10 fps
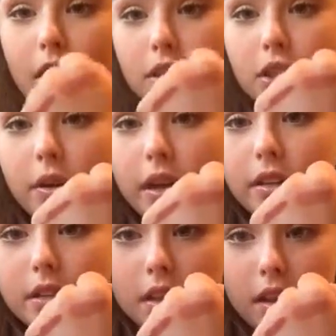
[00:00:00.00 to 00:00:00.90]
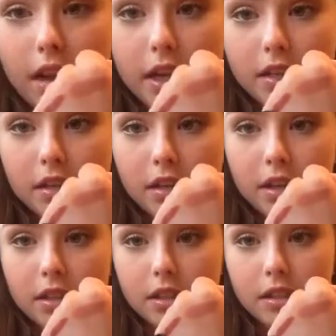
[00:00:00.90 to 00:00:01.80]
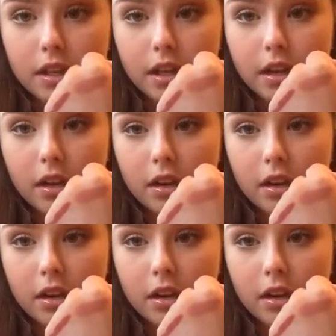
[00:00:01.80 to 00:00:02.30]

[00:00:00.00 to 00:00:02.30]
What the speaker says: I'll show you how this glides on. It's just like,